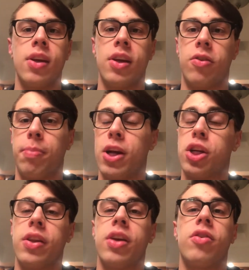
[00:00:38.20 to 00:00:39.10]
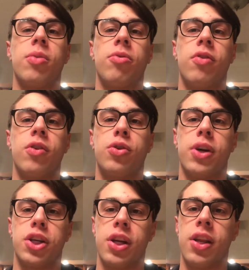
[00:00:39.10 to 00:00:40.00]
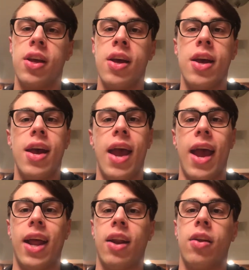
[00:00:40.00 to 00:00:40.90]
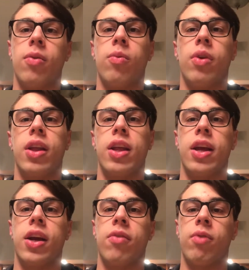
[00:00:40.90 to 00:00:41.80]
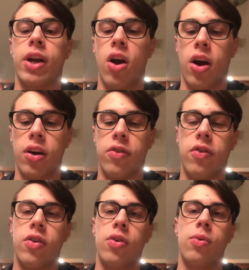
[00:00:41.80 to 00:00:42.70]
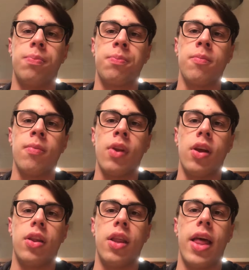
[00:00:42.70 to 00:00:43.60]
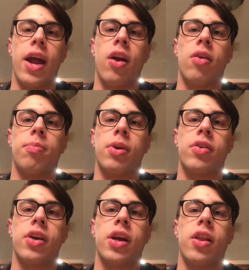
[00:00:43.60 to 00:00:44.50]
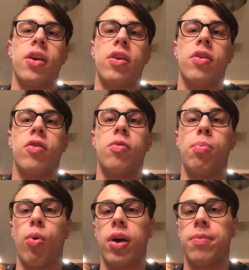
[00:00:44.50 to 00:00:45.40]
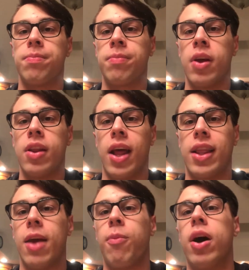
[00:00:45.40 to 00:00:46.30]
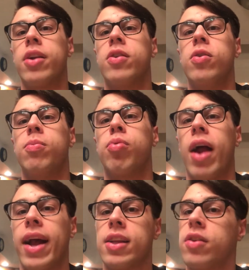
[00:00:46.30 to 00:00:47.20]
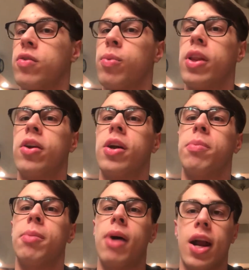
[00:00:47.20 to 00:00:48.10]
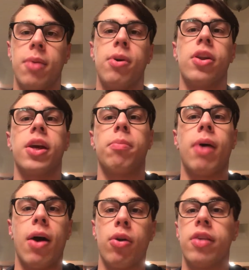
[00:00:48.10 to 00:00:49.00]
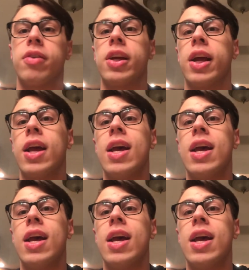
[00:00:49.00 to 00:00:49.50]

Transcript: especially in terms of nutrition and in regards to their particular sport that they want to practice, whether it be bodybuilding, powerlifting,